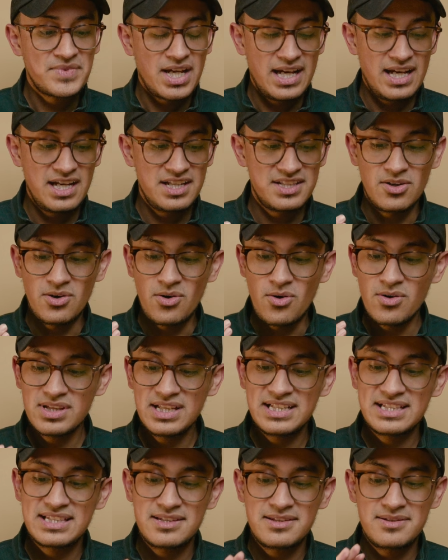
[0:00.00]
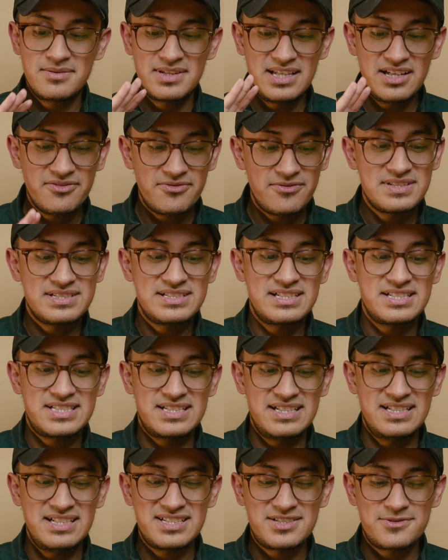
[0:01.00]
and the only
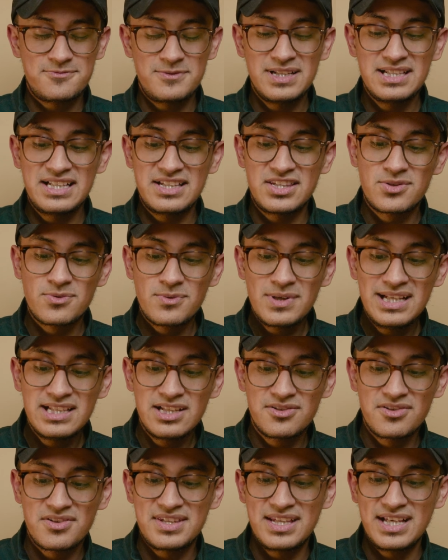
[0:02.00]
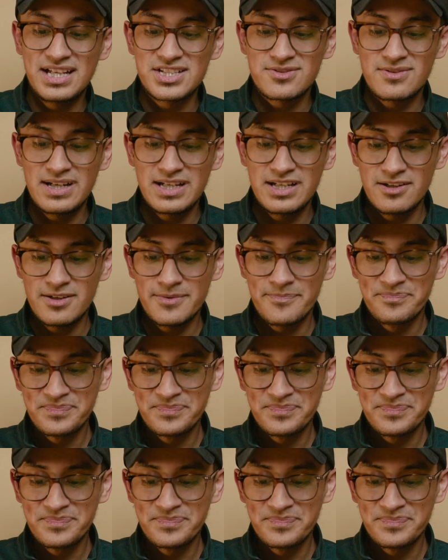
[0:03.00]
differences is really three little things right here.